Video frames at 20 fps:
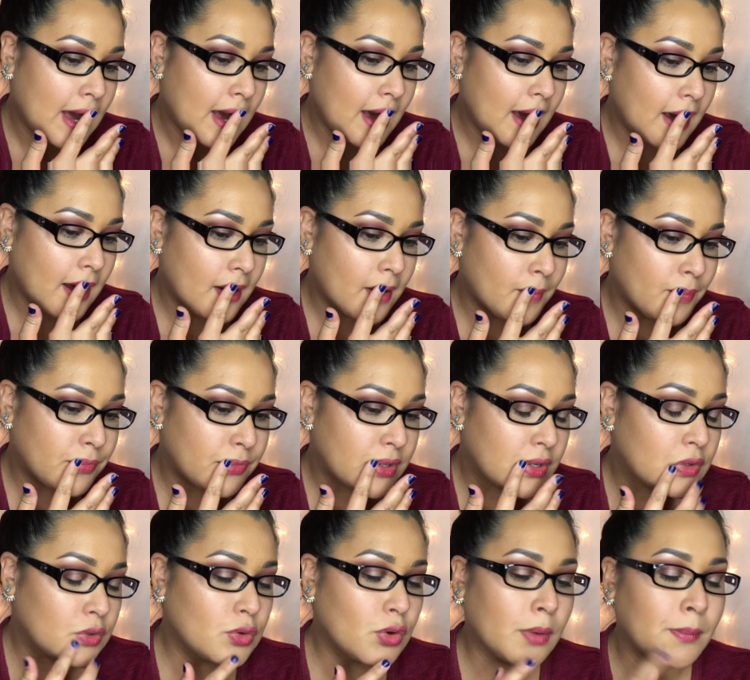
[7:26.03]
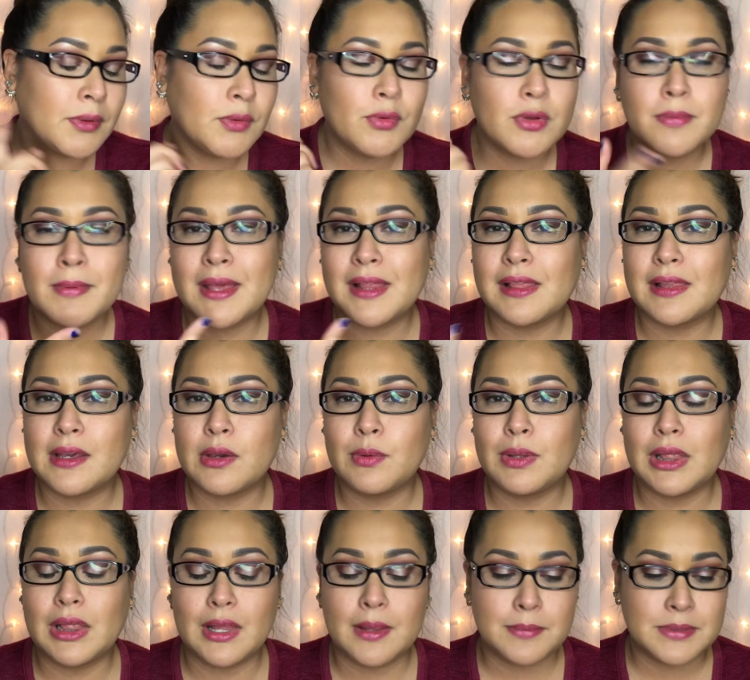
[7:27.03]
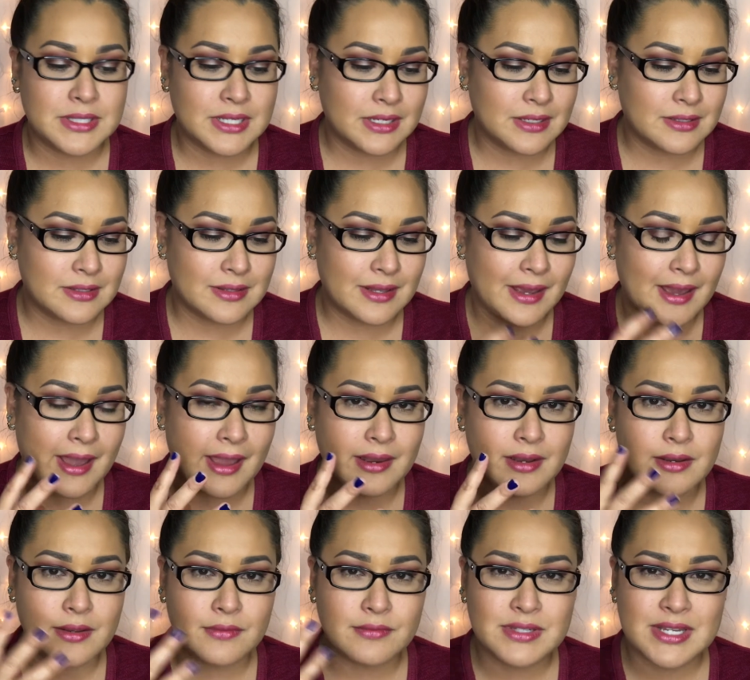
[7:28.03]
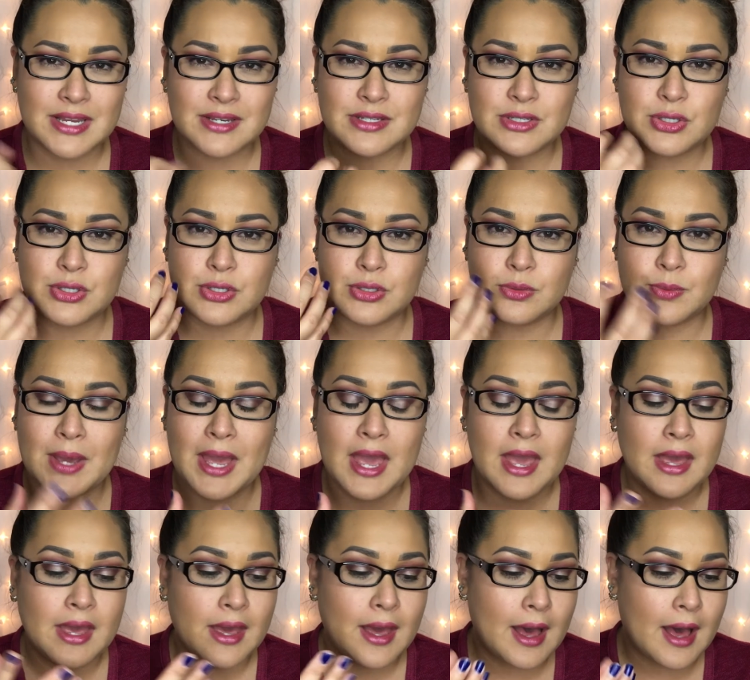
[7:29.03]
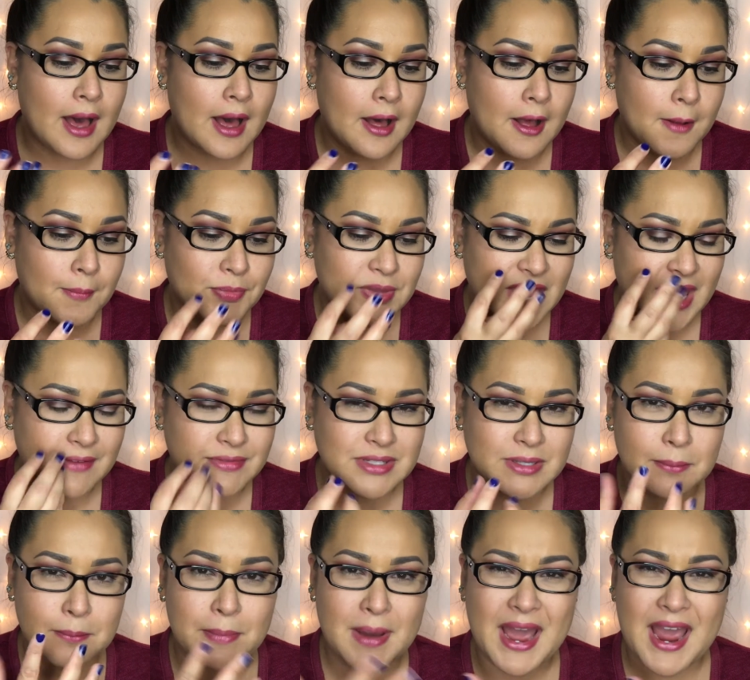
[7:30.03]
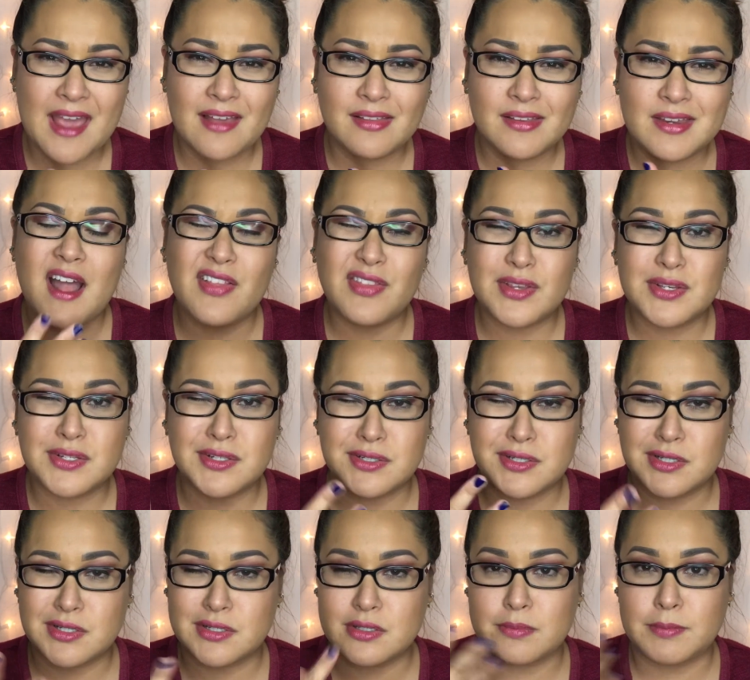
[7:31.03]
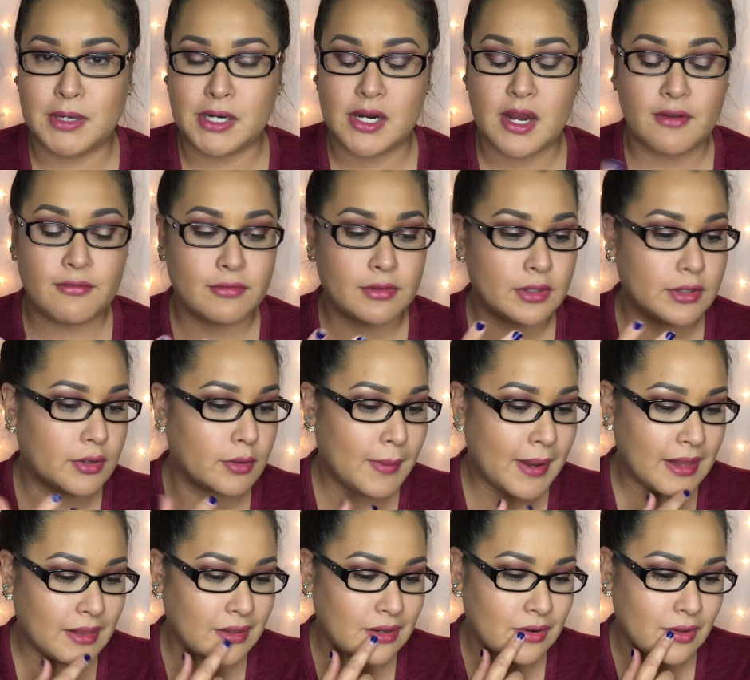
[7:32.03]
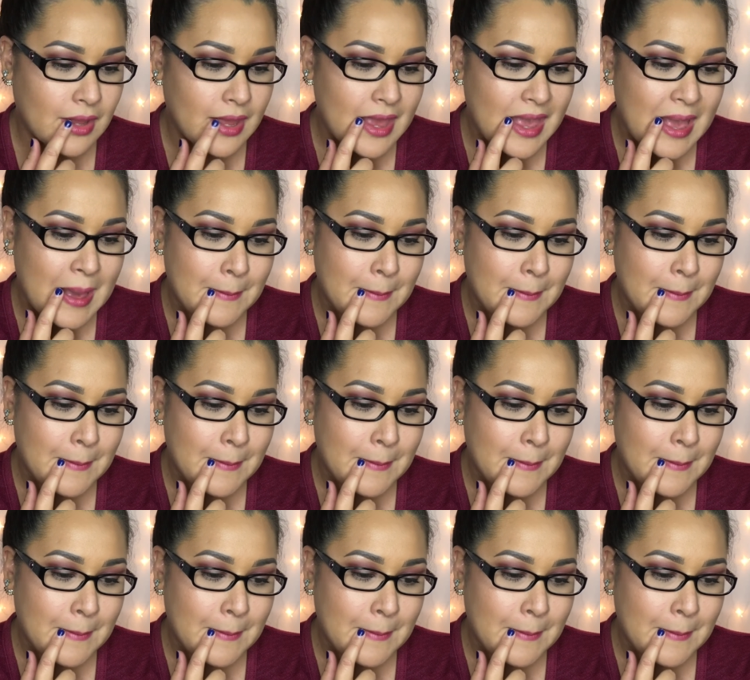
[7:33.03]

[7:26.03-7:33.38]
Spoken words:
Normally with my liquid lipsticks, they kind of tend to have some piling and they'll start to smear off little by little.